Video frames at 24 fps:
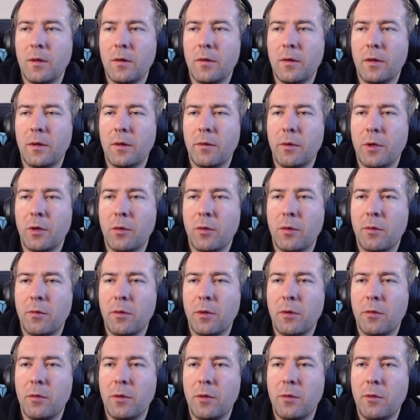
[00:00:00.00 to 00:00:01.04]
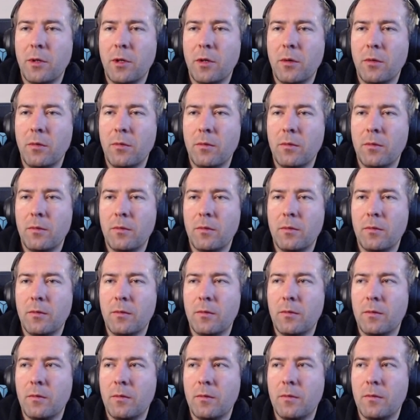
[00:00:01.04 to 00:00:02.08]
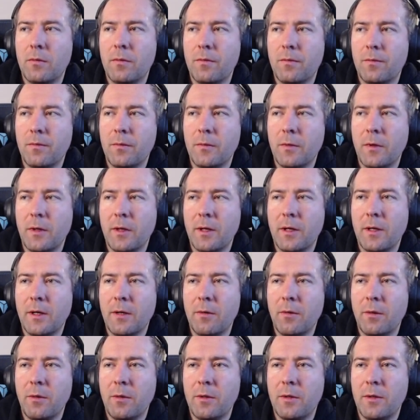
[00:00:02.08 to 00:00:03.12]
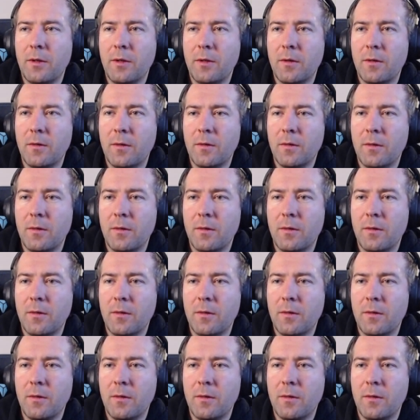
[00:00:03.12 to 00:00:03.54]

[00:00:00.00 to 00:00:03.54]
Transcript: There we go, there we go, there we go. Yeah, we did